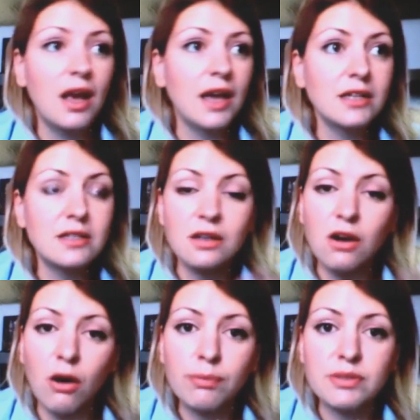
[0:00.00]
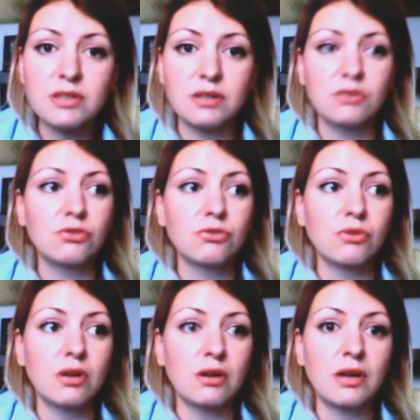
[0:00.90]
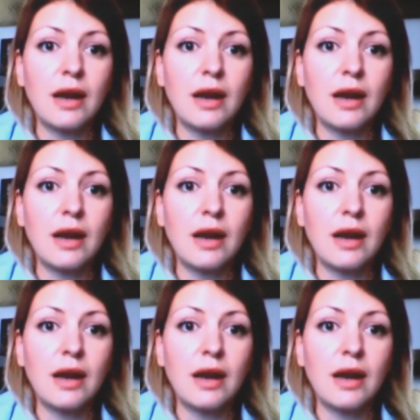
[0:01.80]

and it's encompassed into an